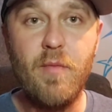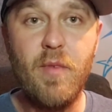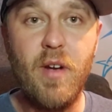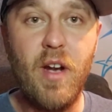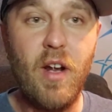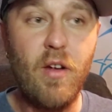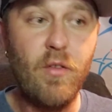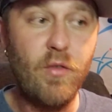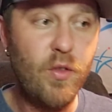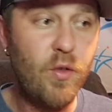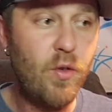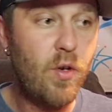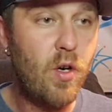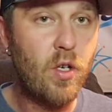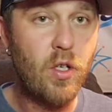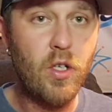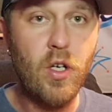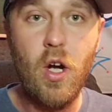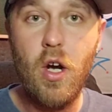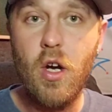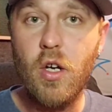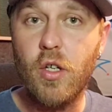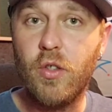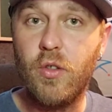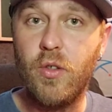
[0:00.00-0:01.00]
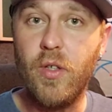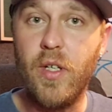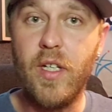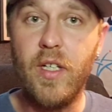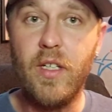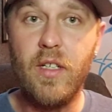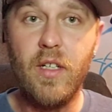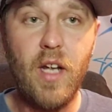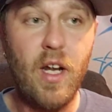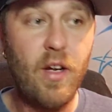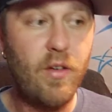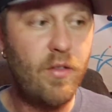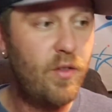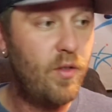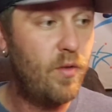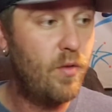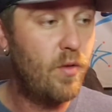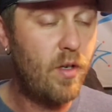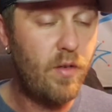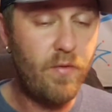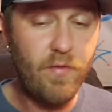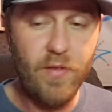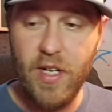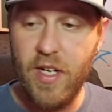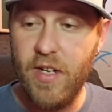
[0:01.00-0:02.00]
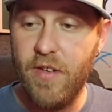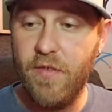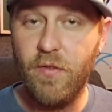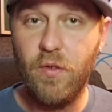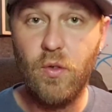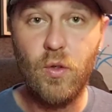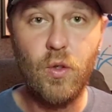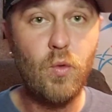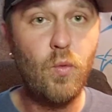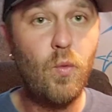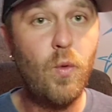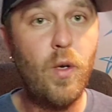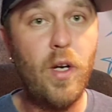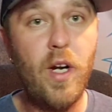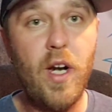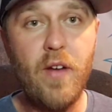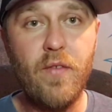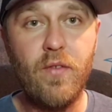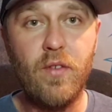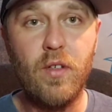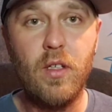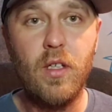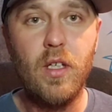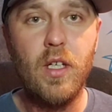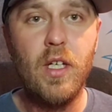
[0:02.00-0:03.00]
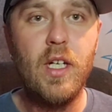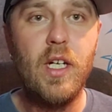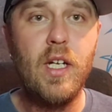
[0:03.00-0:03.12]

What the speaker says: and I would do it on concrete. I'd do it on any floor or whatever.